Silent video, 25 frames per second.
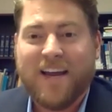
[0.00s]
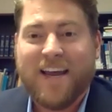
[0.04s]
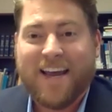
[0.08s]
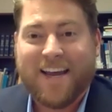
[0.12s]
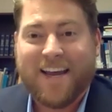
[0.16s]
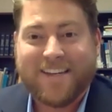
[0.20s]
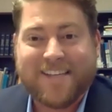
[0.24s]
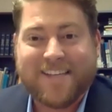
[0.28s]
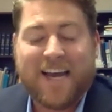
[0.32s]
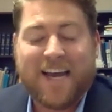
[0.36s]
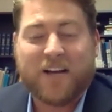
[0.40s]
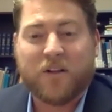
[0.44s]

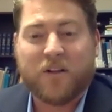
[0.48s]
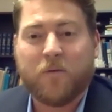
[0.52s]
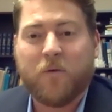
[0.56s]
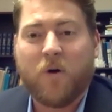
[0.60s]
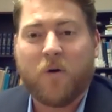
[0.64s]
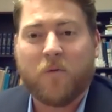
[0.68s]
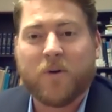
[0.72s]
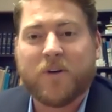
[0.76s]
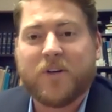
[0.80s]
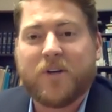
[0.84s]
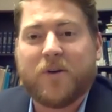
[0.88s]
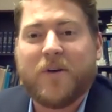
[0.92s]
exactly
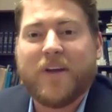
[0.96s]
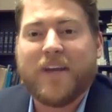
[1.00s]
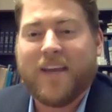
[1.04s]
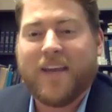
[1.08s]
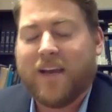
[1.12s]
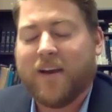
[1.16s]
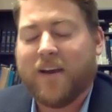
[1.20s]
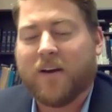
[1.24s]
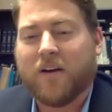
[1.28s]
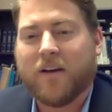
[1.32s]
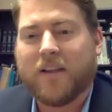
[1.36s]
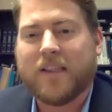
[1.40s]
what we're doing
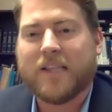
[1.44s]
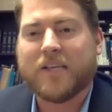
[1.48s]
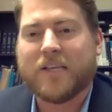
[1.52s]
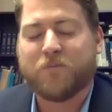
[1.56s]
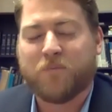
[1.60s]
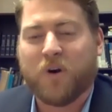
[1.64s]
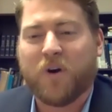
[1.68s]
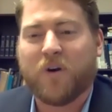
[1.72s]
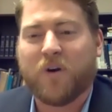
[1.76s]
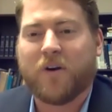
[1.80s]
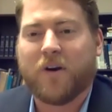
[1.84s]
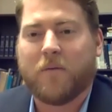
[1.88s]
here in this
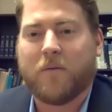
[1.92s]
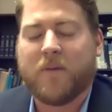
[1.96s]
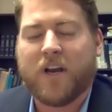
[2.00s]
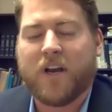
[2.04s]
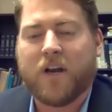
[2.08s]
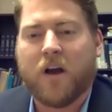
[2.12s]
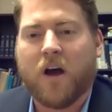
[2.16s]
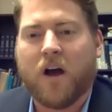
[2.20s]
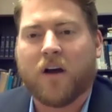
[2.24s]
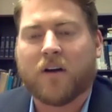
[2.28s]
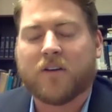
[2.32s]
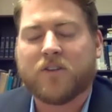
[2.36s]
program
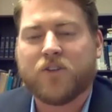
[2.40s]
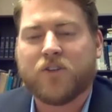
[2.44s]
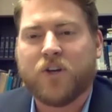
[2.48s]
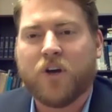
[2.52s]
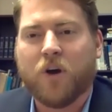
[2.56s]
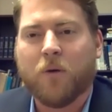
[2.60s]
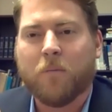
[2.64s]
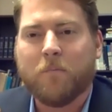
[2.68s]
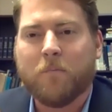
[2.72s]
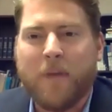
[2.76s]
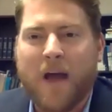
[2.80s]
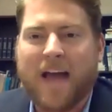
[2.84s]
at Knox, to
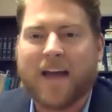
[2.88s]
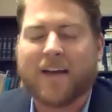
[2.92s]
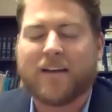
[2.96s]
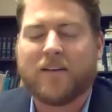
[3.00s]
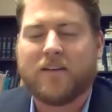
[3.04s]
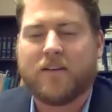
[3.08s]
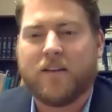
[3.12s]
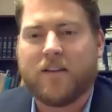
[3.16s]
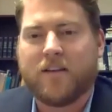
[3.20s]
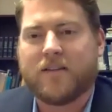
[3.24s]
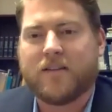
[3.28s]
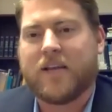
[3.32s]
go back
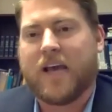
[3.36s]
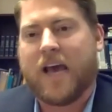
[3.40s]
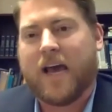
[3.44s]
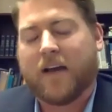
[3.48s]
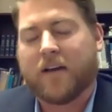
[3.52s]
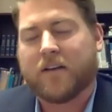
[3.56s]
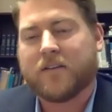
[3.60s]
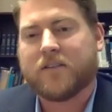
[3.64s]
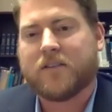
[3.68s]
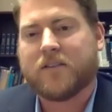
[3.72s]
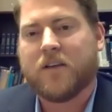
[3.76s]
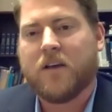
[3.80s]
to the
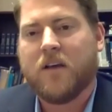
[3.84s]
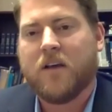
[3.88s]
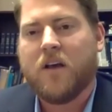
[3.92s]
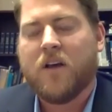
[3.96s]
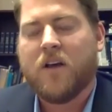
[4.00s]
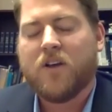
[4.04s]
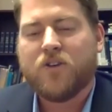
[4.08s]
text,